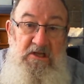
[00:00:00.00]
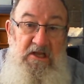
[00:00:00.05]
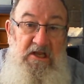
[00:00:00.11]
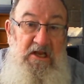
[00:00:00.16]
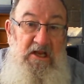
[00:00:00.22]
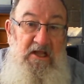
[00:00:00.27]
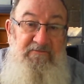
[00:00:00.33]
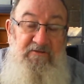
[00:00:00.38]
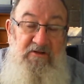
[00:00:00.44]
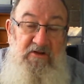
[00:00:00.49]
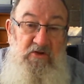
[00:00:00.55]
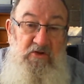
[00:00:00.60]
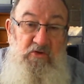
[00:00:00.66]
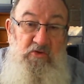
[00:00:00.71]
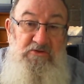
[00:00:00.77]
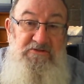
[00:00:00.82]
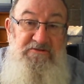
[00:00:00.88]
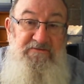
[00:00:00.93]
And over the
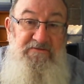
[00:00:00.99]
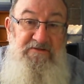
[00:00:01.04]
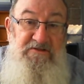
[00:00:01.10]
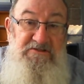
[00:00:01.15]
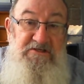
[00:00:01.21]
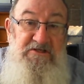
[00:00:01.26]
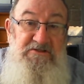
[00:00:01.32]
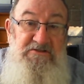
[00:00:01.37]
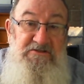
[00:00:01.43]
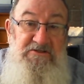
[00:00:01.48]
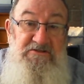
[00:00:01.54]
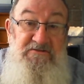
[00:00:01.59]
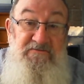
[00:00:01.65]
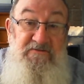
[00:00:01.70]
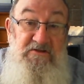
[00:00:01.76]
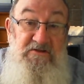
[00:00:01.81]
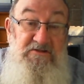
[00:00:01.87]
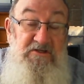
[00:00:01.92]
course of the centuries
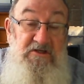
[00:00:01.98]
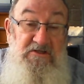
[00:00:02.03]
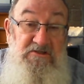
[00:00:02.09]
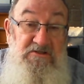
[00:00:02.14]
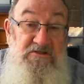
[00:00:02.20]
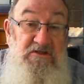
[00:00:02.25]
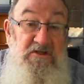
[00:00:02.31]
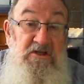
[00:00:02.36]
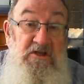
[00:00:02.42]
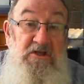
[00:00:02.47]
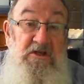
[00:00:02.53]
of the church